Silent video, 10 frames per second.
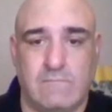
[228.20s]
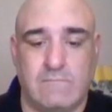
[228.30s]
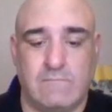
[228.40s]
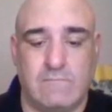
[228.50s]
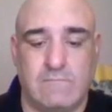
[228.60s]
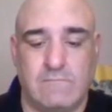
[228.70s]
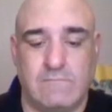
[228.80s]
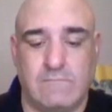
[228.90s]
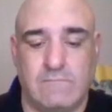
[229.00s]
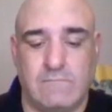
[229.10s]

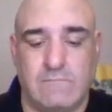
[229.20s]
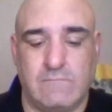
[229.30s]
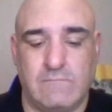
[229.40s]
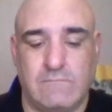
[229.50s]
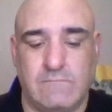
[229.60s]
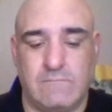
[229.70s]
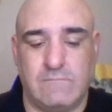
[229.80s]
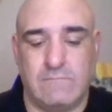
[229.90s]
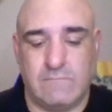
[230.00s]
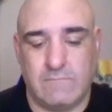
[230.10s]

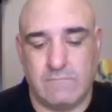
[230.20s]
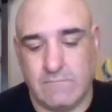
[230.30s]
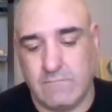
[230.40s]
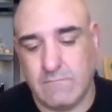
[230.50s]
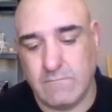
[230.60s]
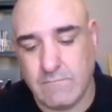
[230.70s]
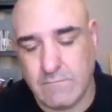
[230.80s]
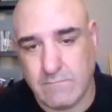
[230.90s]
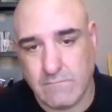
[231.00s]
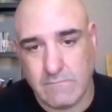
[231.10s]

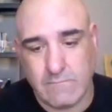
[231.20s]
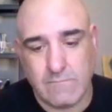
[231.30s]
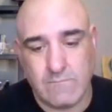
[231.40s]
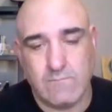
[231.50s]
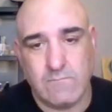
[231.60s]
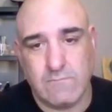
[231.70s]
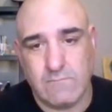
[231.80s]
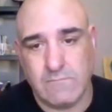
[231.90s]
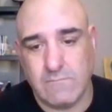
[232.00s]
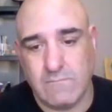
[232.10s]

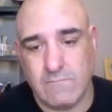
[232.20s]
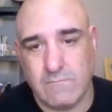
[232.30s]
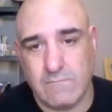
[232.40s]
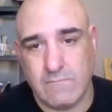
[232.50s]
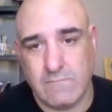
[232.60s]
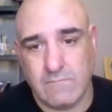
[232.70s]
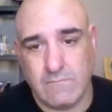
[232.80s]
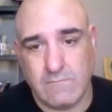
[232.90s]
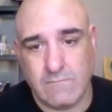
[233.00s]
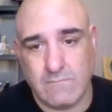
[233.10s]

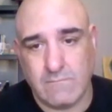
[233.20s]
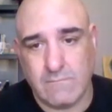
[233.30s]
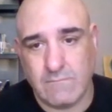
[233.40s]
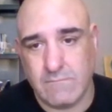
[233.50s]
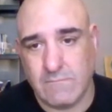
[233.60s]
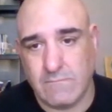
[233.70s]
(silent)